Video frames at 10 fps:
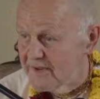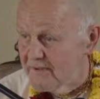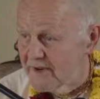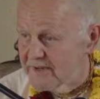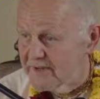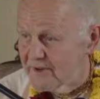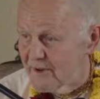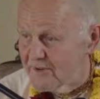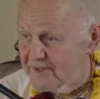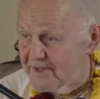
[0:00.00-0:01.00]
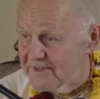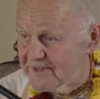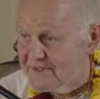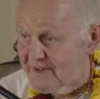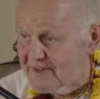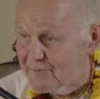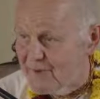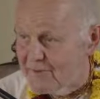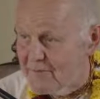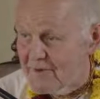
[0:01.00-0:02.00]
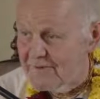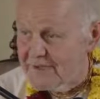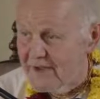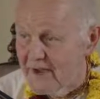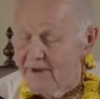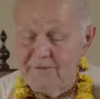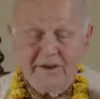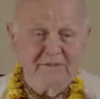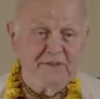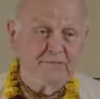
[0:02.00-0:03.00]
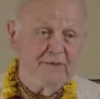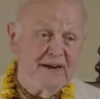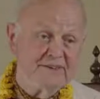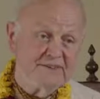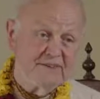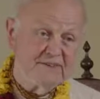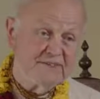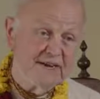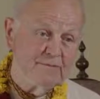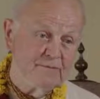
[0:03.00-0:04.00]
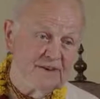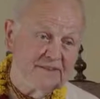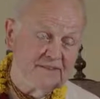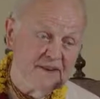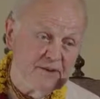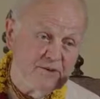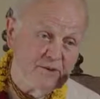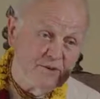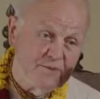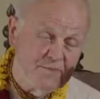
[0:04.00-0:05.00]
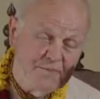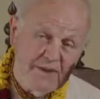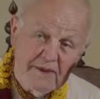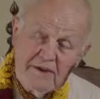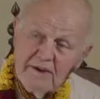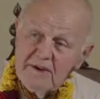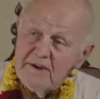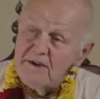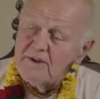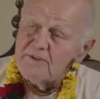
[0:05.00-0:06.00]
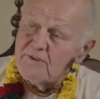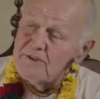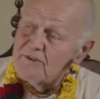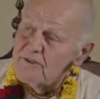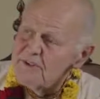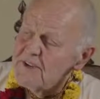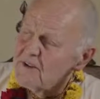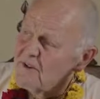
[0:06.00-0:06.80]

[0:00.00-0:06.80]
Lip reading: evaiti kauntya sadadat bhava bhavitaha. Wherever the mind is at the time of death, there you go. So in Krishna